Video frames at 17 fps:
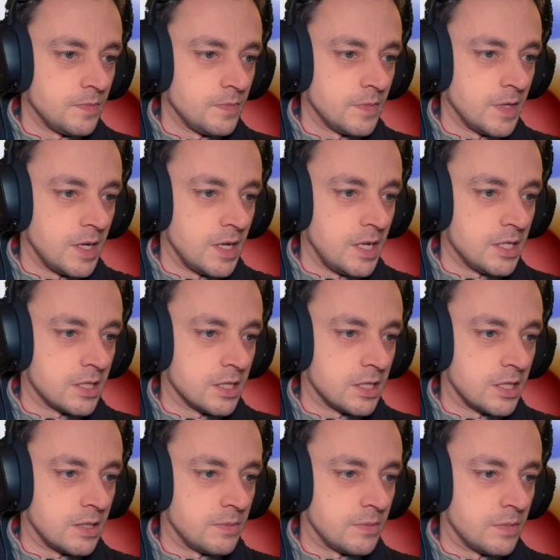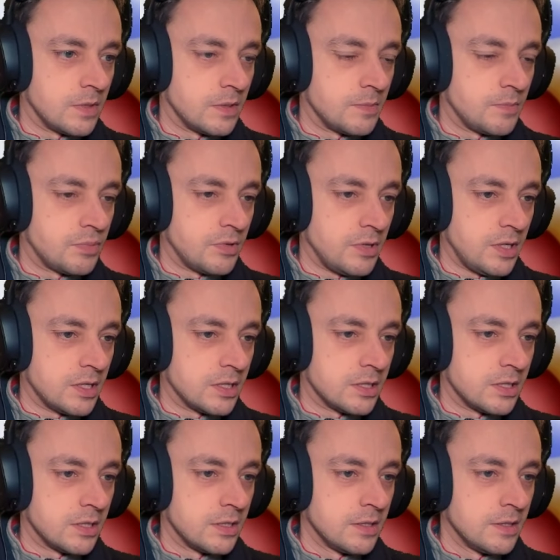Anytime. Brilliant.
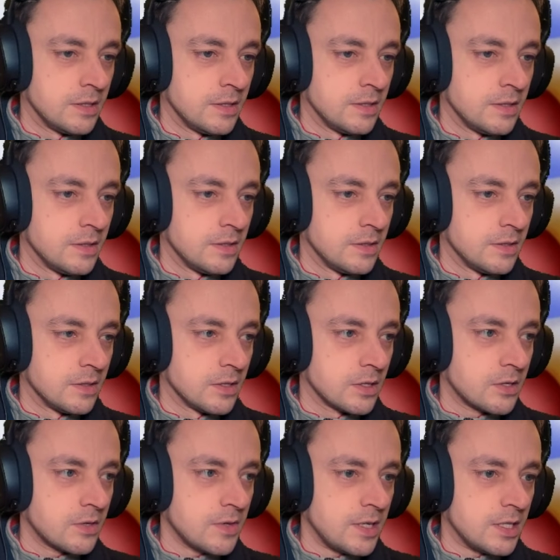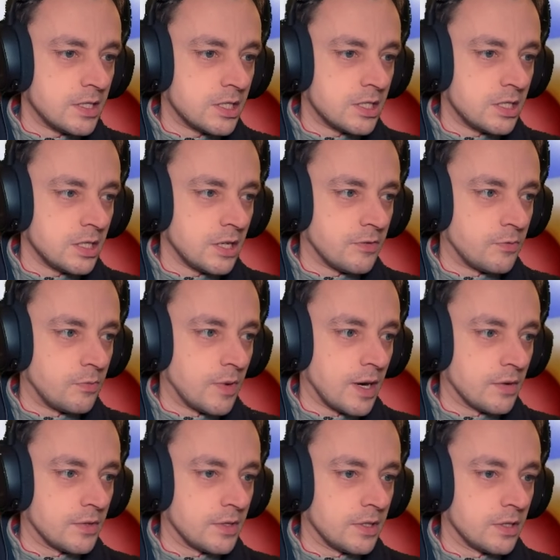Great stuff.
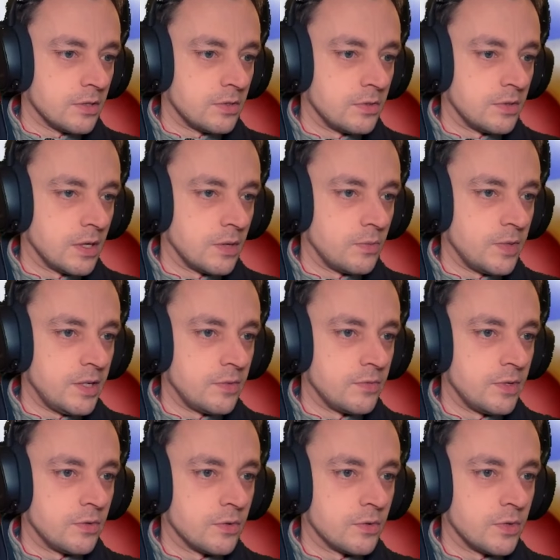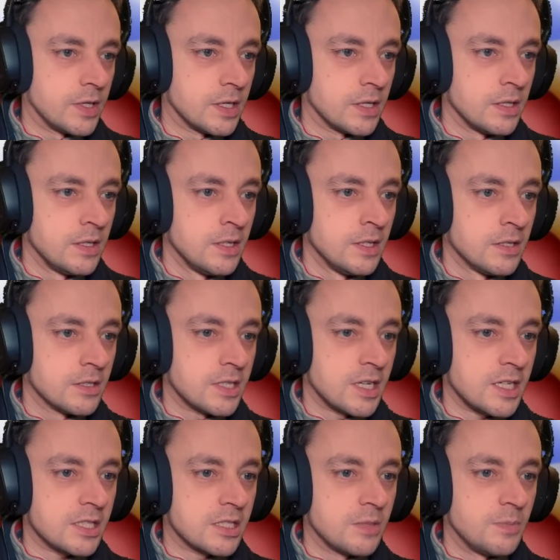Wow, they go through that wheat real quick.
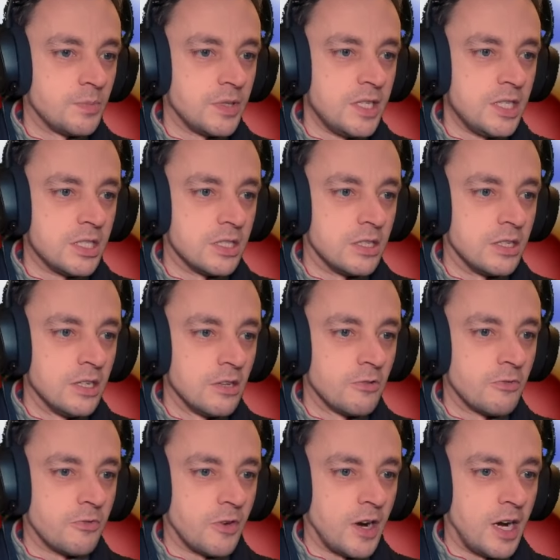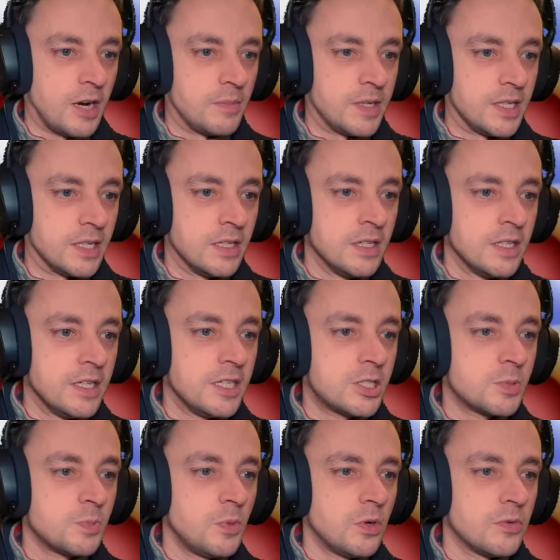Task completed. Farming.
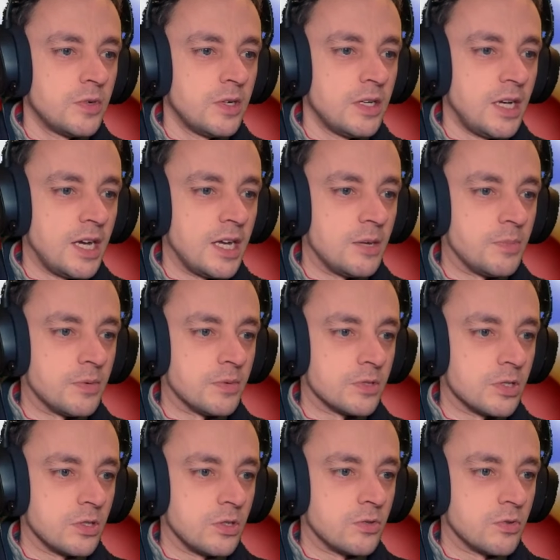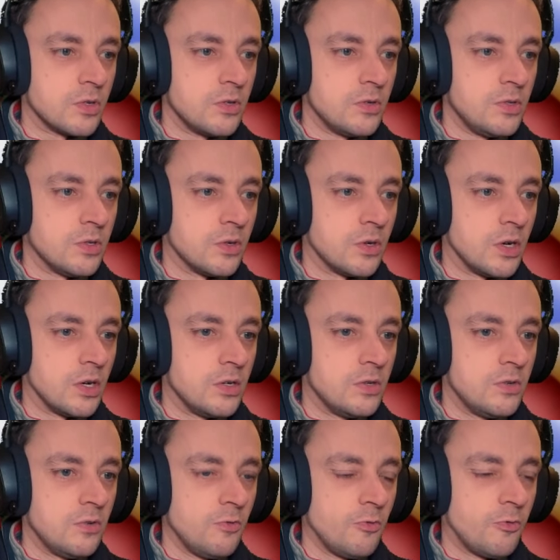It's more reliable to grow your
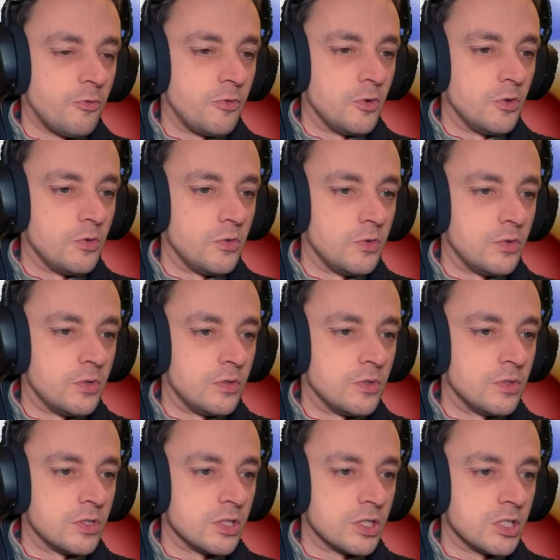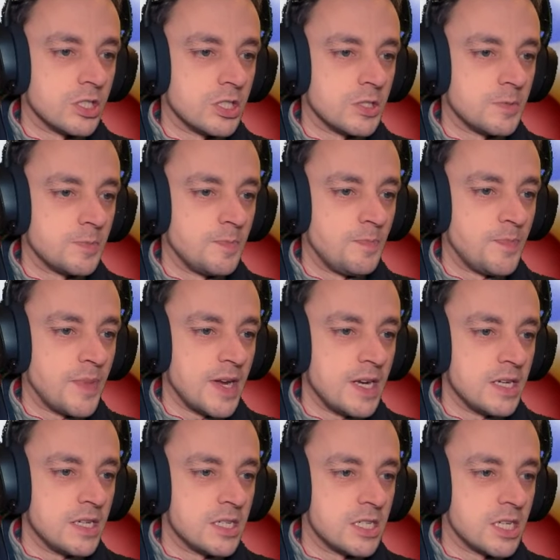own food than to
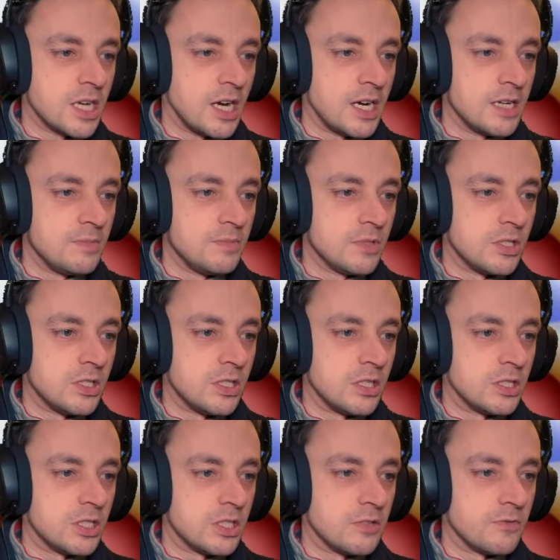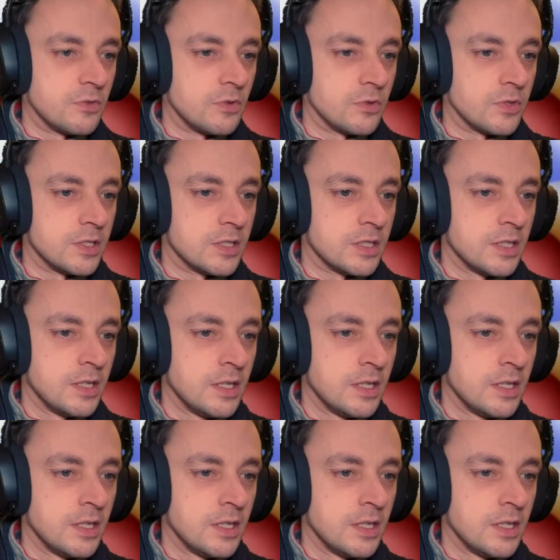spend time searching for it.